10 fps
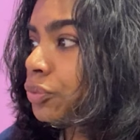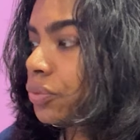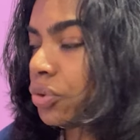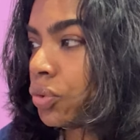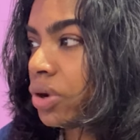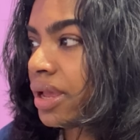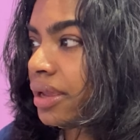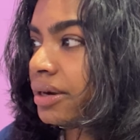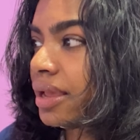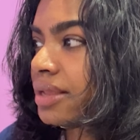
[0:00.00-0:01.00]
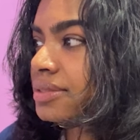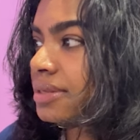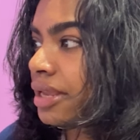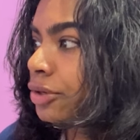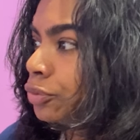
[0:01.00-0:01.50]
to go ahead and
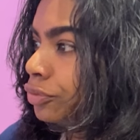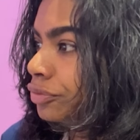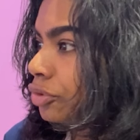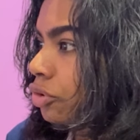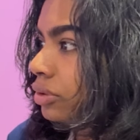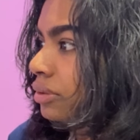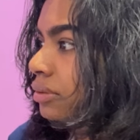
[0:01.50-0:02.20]
select no for all.